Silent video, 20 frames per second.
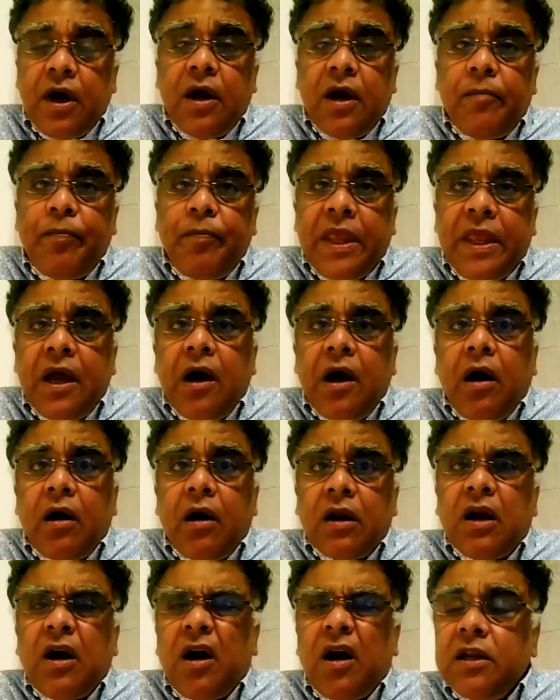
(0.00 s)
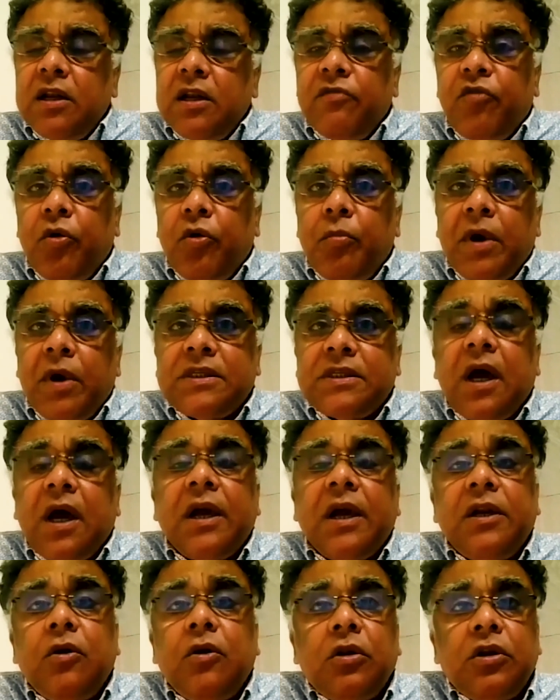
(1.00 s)
And they have, they are
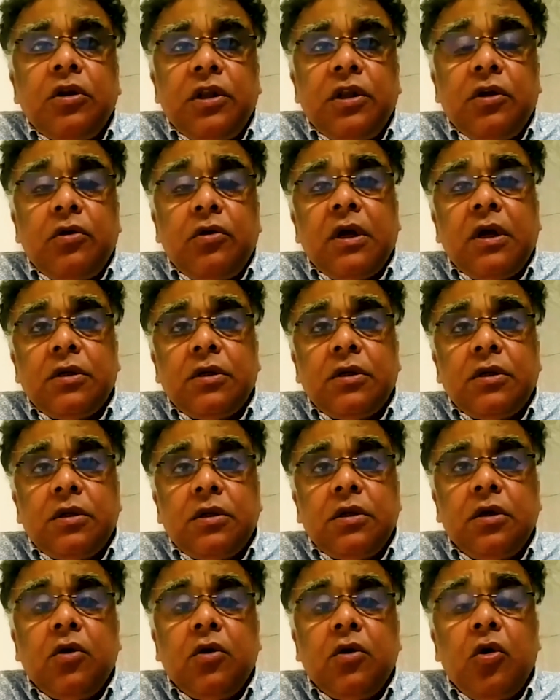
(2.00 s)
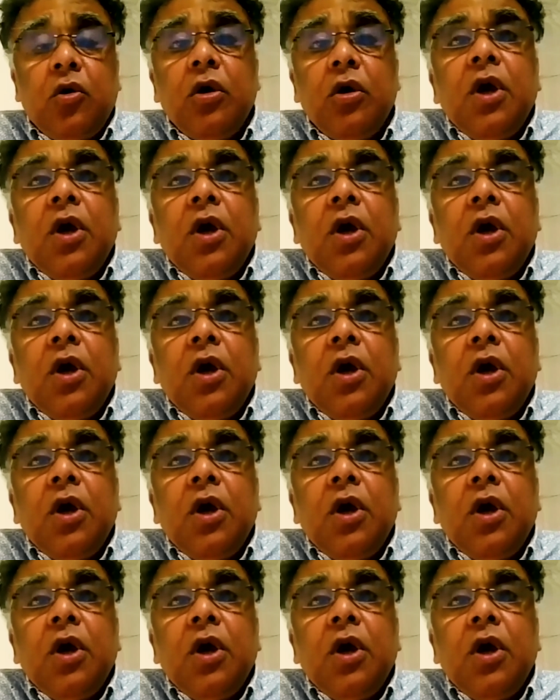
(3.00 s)
kind of on my side, although